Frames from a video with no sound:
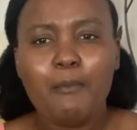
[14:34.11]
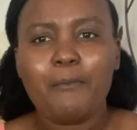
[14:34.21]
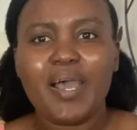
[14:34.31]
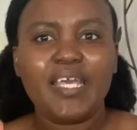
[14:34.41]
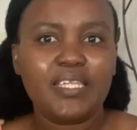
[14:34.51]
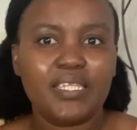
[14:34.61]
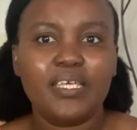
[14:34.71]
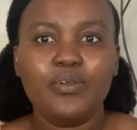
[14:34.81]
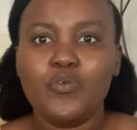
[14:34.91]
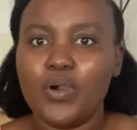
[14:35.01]
My
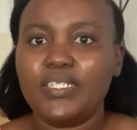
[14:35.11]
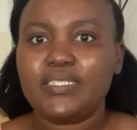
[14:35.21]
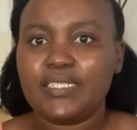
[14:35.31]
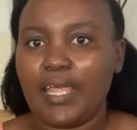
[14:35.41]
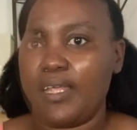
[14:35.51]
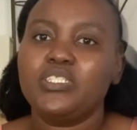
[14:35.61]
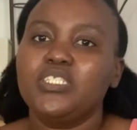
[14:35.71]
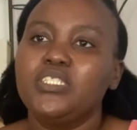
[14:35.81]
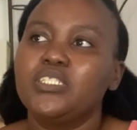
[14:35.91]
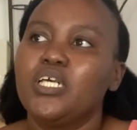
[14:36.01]
thing was that I
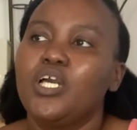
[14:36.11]
wanted